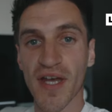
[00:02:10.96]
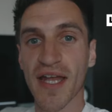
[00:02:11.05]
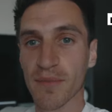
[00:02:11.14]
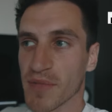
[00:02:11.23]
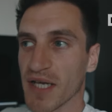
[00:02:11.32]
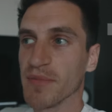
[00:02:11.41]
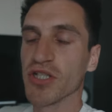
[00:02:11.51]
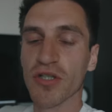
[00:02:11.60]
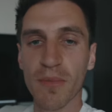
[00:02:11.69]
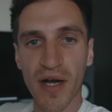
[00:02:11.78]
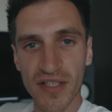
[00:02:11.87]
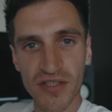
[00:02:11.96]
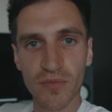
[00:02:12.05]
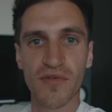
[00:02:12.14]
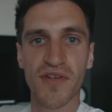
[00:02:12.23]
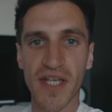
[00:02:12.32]
then maybe you could buy
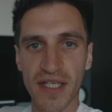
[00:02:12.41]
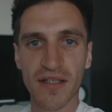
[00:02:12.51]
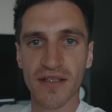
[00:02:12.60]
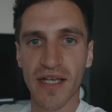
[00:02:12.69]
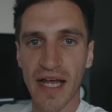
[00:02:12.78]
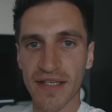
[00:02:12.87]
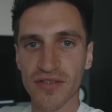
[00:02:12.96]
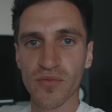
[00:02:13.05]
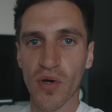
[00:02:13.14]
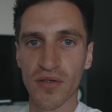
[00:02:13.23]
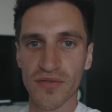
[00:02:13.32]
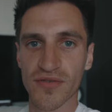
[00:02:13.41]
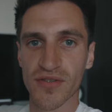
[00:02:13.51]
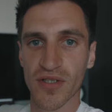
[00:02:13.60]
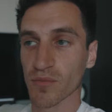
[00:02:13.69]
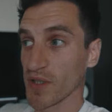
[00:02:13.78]
some thicker glass
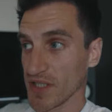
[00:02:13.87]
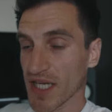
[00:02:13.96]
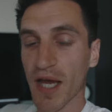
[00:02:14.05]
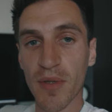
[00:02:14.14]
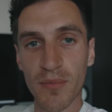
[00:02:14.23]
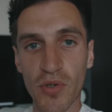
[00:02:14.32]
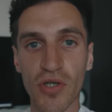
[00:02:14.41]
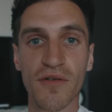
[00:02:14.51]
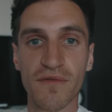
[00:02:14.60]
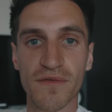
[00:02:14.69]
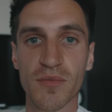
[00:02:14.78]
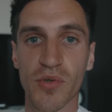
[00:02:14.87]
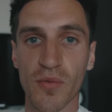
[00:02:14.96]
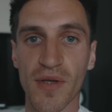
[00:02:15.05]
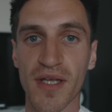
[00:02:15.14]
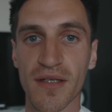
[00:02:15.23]
ones when you get a bit more comfortable
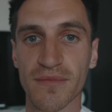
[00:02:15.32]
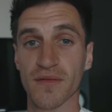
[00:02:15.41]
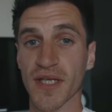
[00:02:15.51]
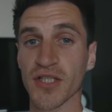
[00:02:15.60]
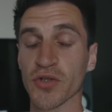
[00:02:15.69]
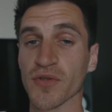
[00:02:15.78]
with it. Then you'll